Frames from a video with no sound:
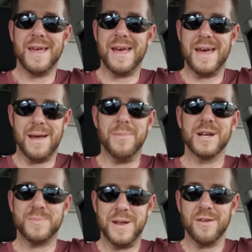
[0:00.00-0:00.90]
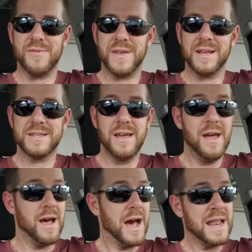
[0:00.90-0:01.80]
and amongst many other things,
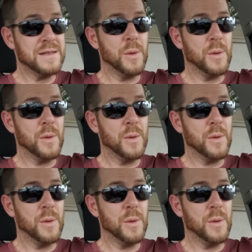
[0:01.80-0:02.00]
I had